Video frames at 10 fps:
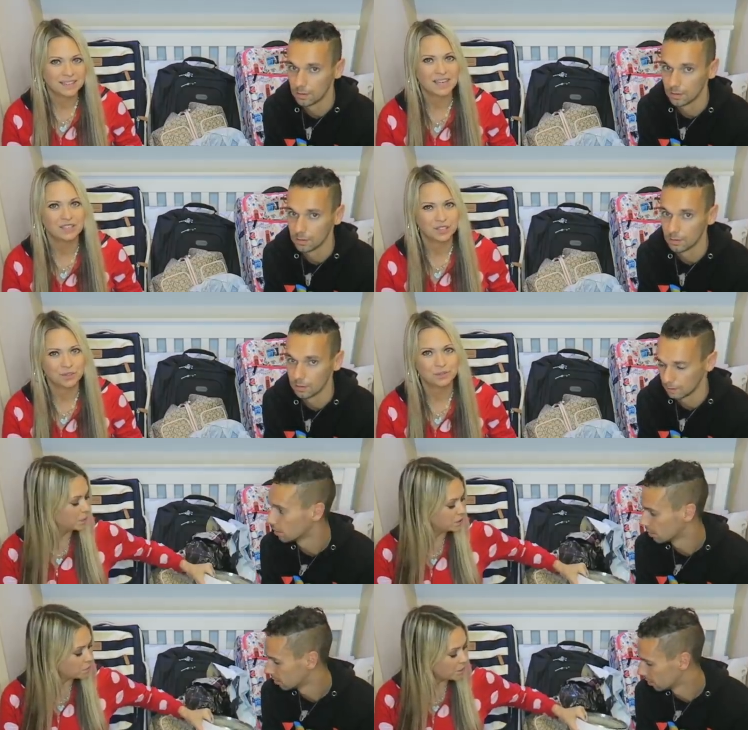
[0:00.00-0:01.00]
Speaker 1: essential?
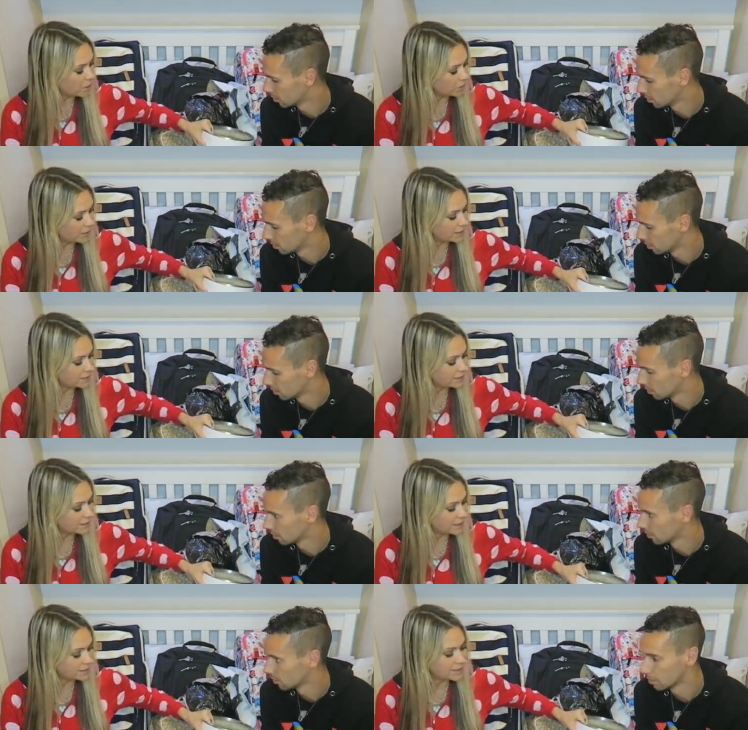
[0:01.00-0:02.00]
But to be honest,
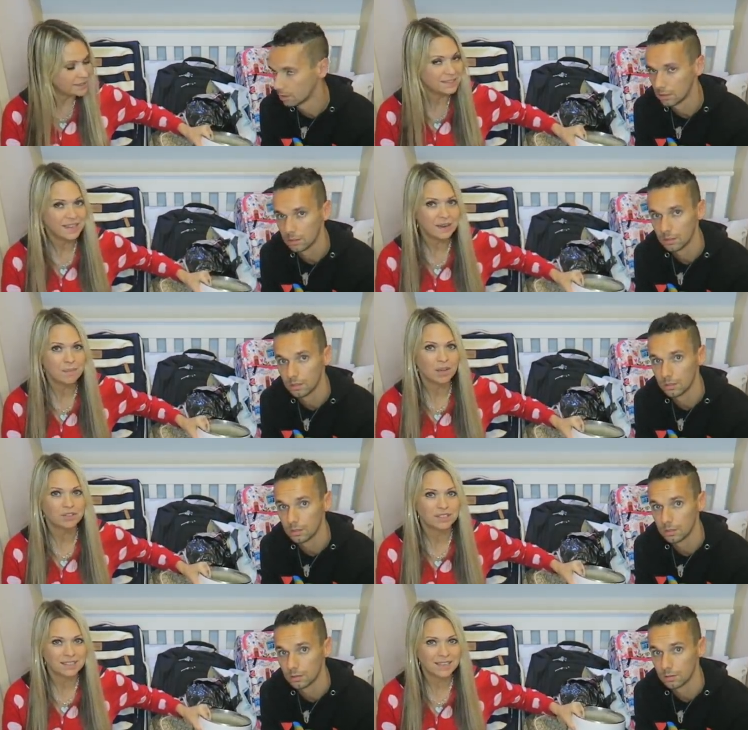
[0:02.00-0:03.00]
this is the
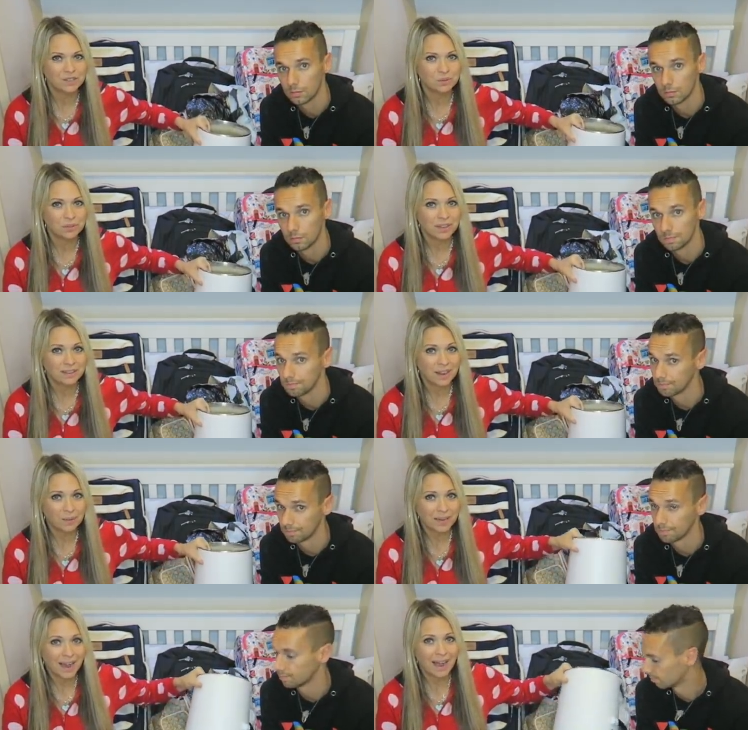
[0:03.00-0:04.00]
most essential thing that we